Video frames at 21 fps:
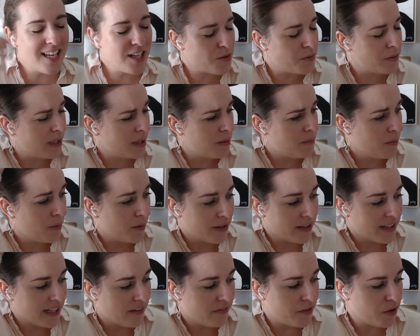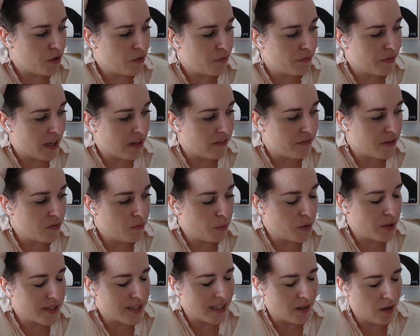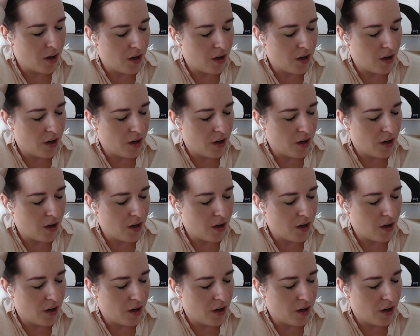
it's really important if you've worked at